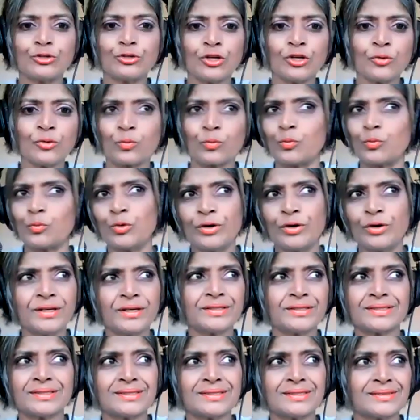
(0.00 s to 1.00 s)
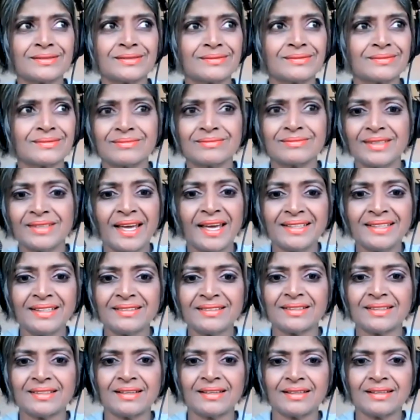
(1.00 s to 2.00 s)
not worth
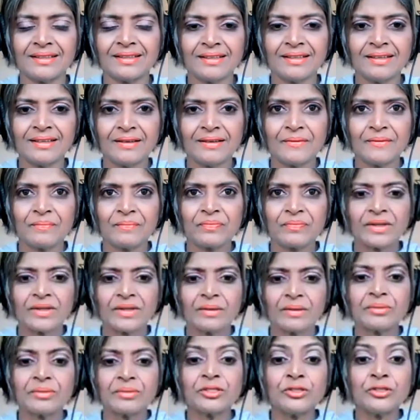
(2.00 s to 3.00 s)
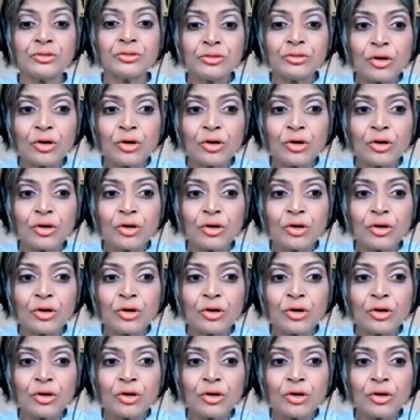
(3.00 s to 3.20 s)
anything. But